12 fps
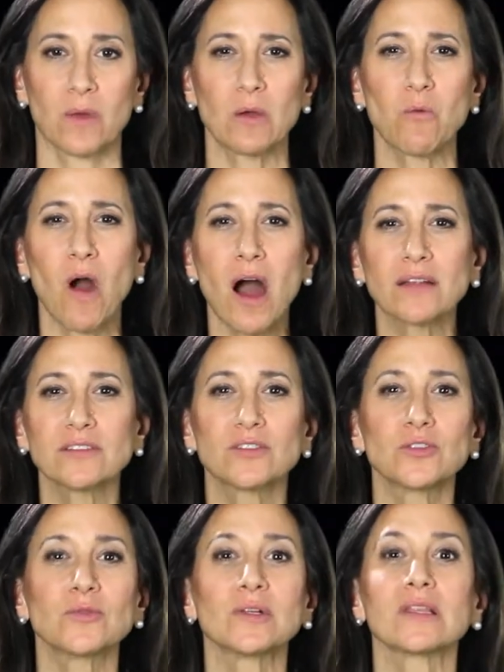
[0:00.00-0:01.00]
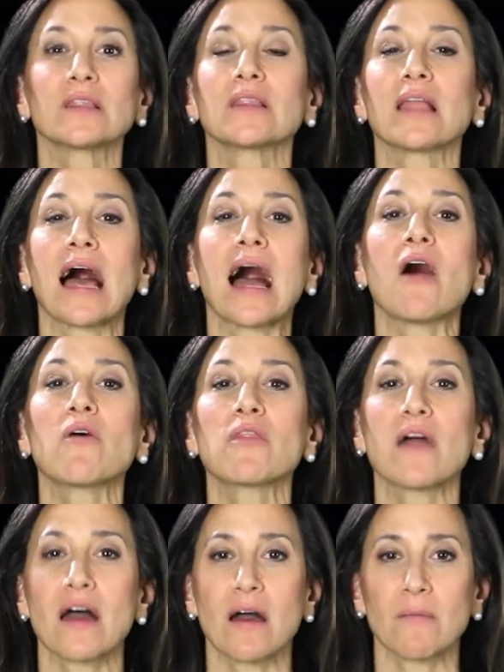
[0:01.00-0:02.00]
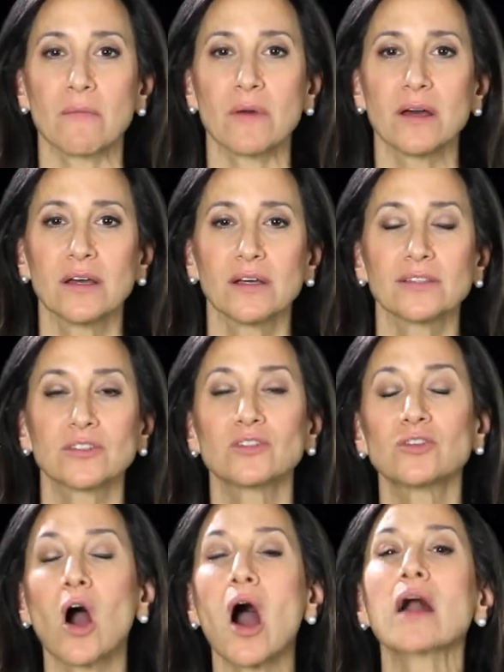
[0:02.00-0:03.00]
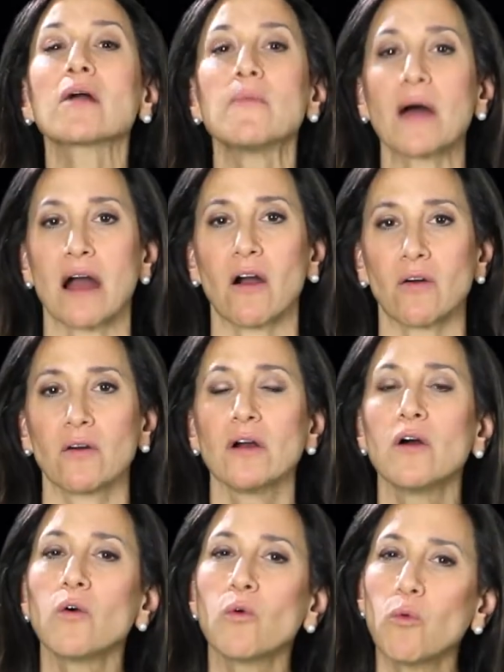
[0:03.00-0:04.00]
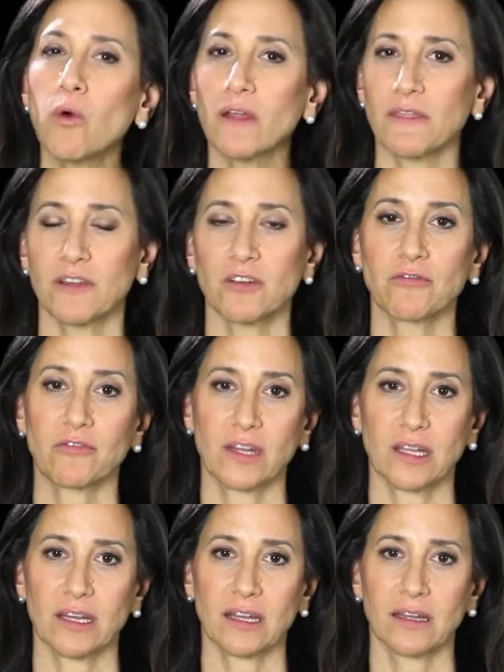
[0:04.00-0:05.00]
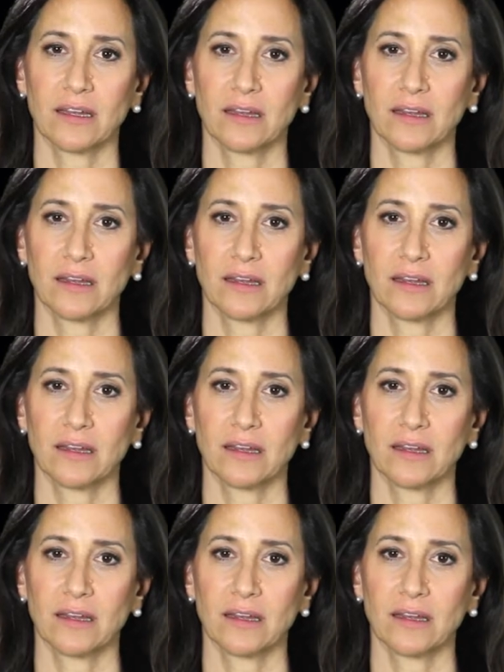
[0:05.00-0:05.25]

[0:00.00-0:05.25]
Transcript: We want to allow them to talk about what they're feeling.